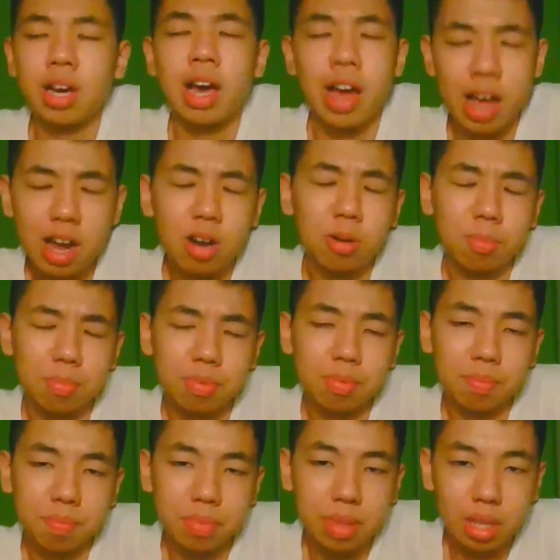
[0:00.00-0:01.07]
help
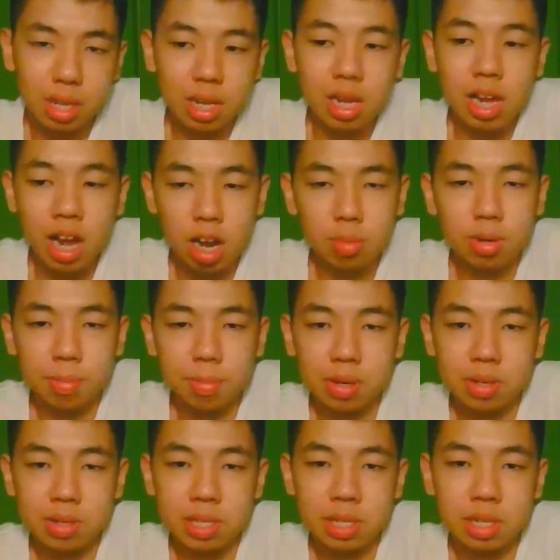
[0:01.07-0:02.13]
the
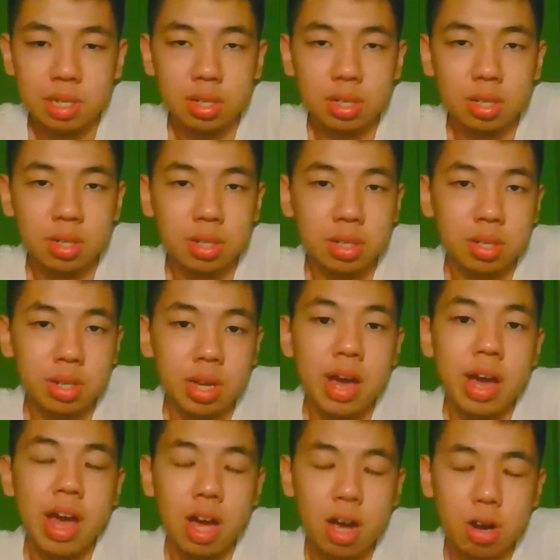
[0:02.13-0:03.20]
person,
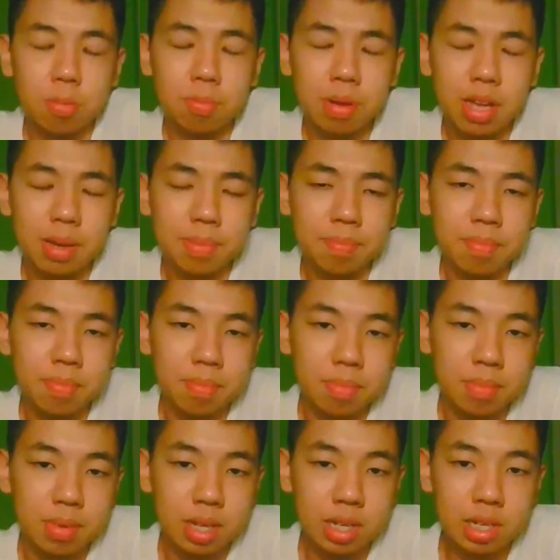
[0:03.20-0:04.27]
help him,
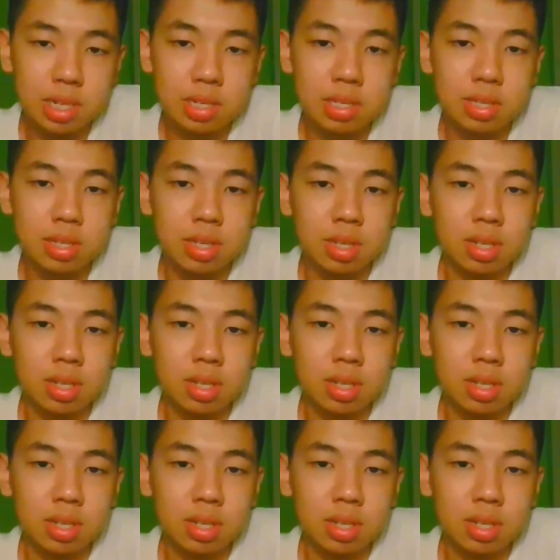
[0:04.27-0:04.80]
because